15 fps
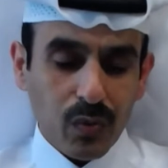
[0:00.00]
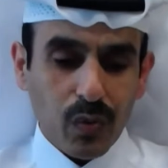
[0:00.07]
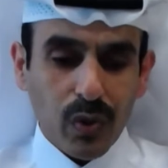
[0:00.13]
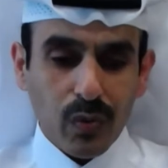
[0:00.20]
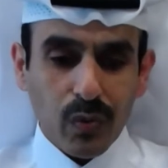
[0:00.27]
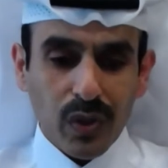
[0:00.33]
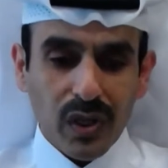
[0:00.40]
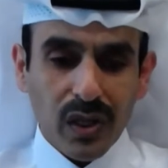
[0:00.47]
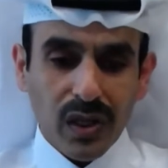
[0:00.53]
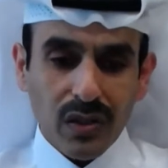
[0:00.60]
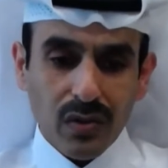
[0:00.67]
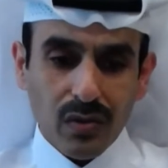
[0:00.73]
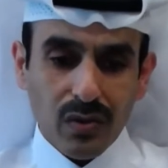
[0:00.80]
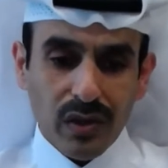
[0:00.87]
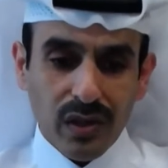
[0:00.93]
what we
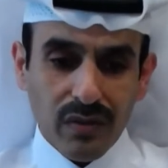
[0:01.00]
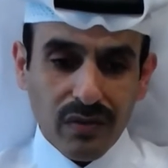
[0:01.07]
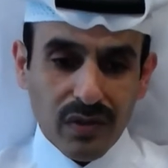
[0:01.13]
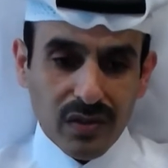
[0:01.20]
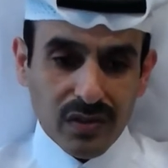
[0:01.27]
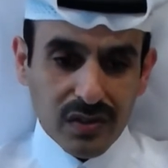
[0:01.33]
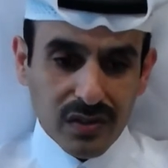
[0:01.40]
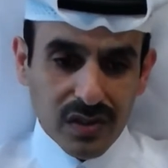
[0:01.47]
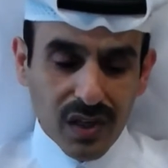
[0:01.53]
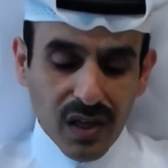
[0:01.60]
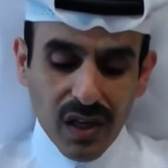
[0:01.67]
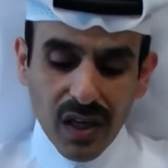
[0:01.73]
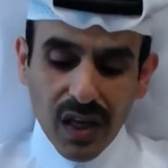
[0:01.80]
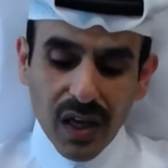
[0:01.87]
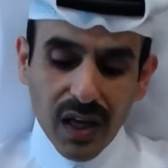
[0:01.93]
need to leave this.
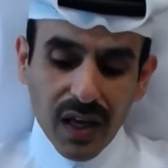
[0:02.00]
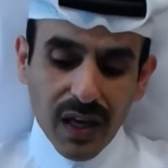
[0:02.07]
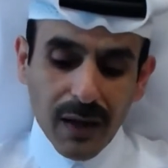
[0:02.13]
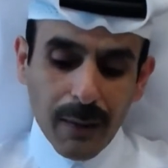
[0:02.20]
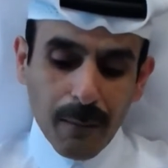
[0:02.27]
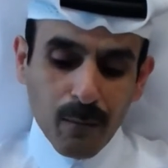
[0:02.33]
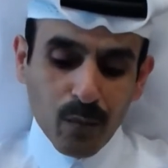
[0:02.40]
How